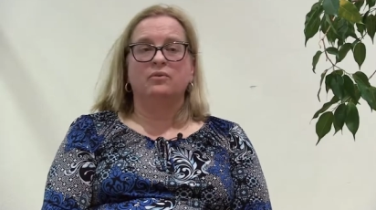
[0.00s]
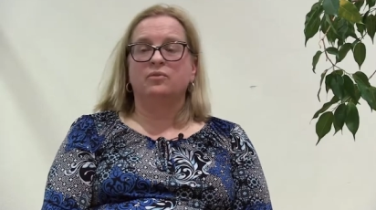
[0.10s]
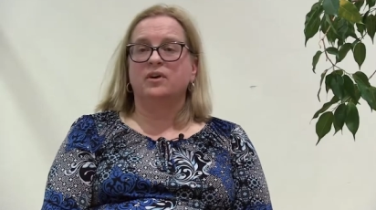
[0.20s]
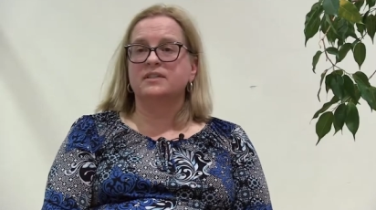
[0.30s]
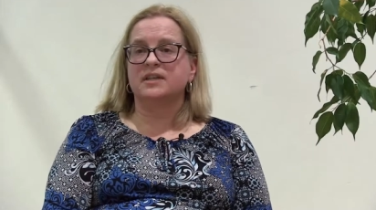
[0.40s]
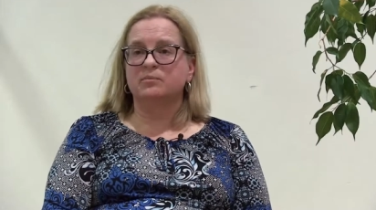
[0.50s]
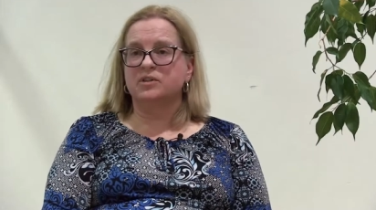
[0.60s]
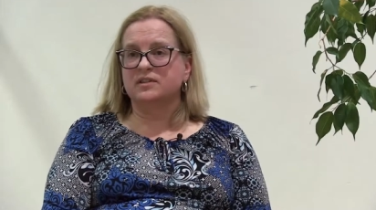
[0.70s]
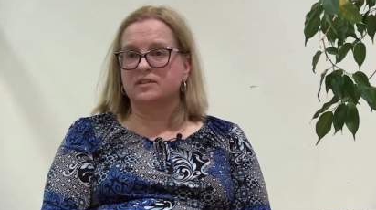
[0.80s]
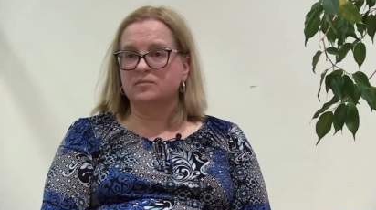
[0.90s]
for
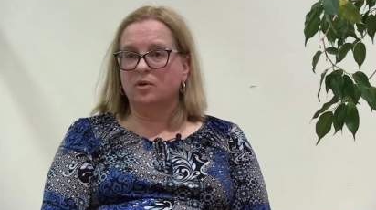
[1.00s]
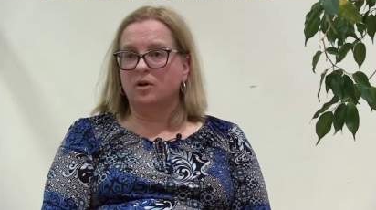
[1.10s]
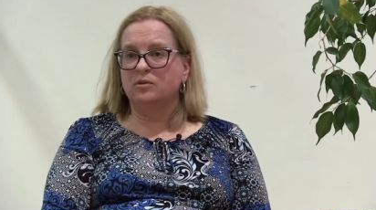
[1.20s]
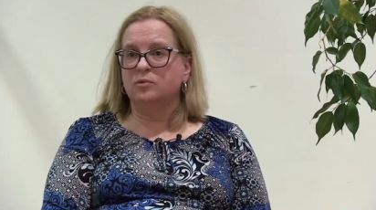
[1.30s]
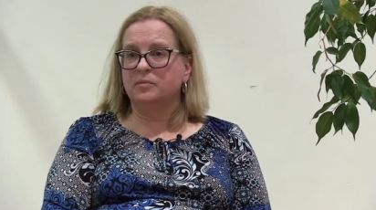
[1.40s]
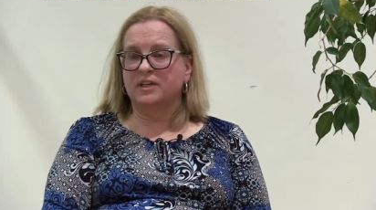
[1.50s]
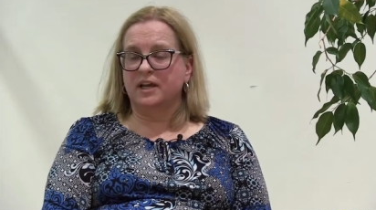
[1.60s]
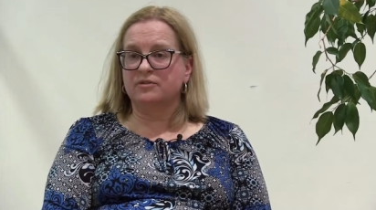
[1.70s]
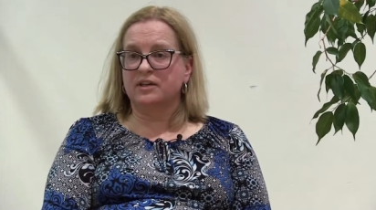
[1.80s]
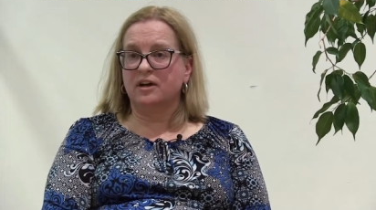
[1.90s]
example, the small woman
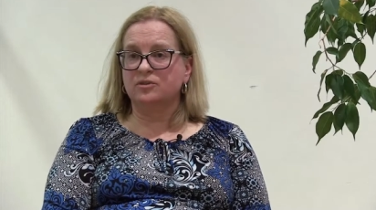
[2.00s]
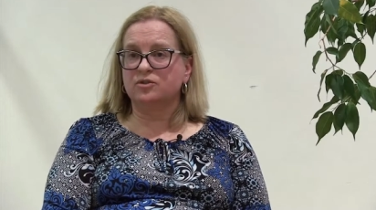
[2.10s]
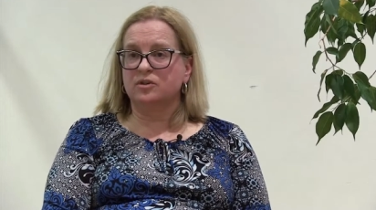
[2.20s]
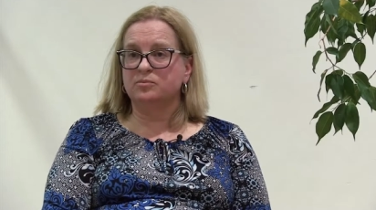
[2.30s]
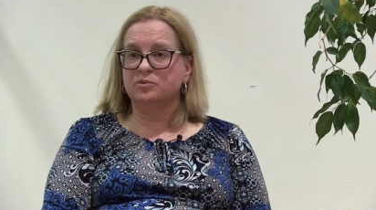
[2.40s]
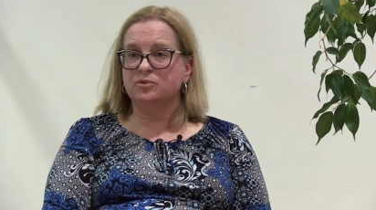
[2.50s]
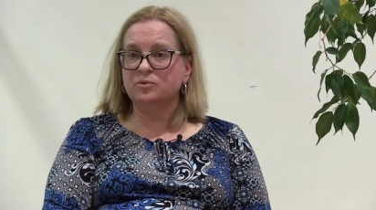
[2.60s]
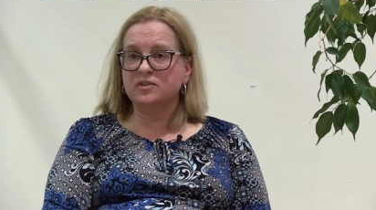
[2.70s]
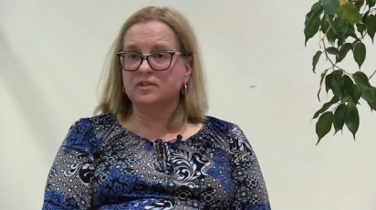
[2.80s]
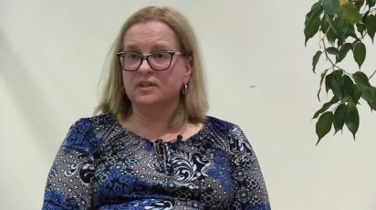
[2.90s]
agricultural
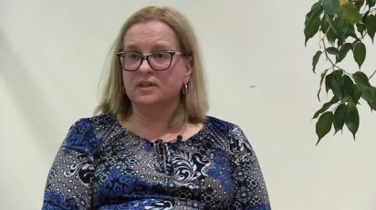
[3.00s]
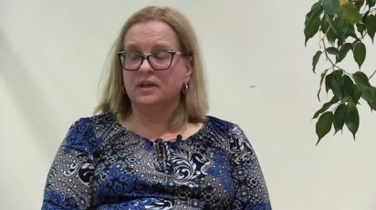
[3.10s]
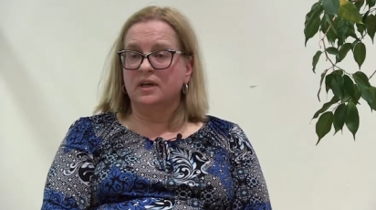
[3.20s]
producer,